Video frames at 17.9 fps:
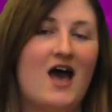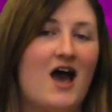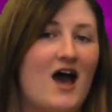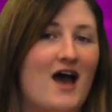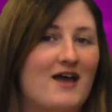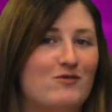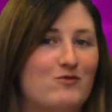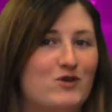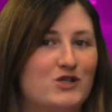
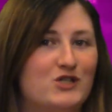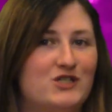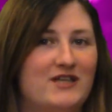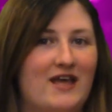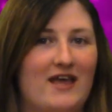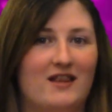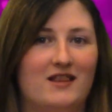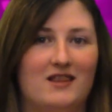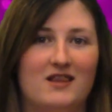I watched
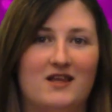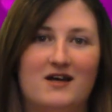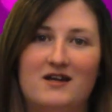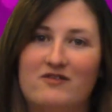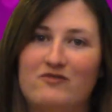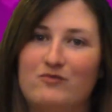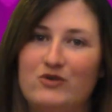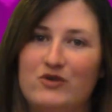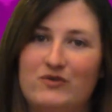a lot
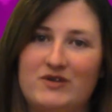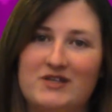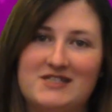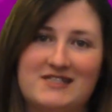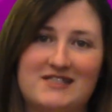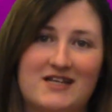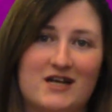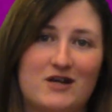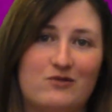of
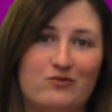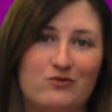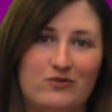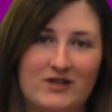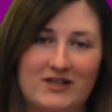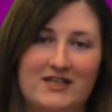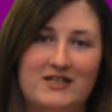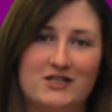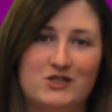movies that I
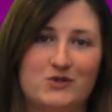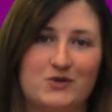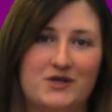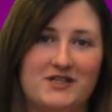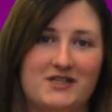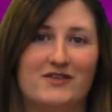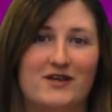really enjoyed.